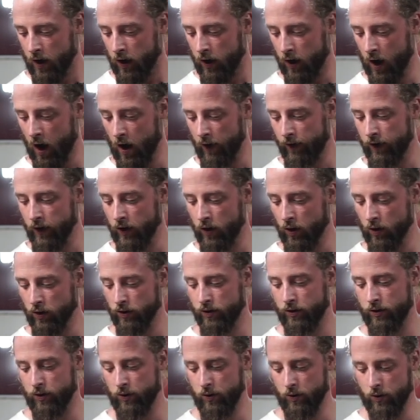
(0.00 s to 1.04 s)
coffee
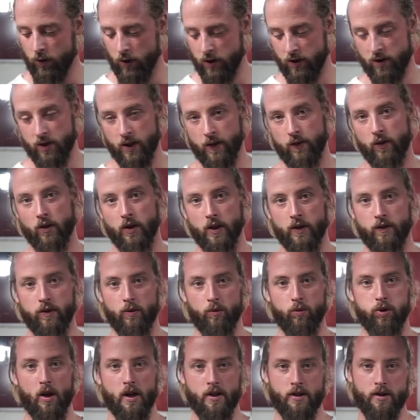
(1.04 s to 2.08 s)
goes through several
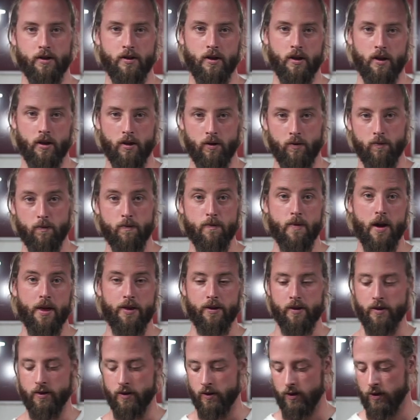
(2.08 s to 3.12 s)
different processing
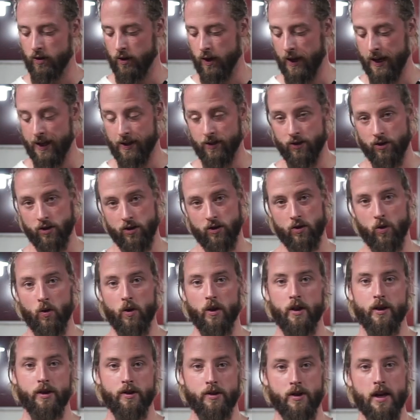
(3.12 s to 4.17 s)
methods and
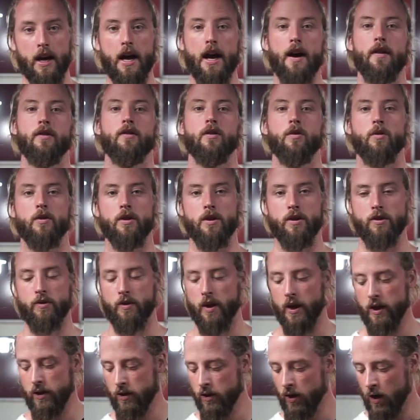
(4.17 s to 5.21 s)
sortings afterwards,
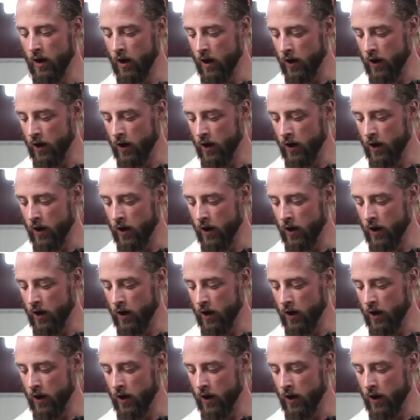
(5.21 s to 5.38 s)
right?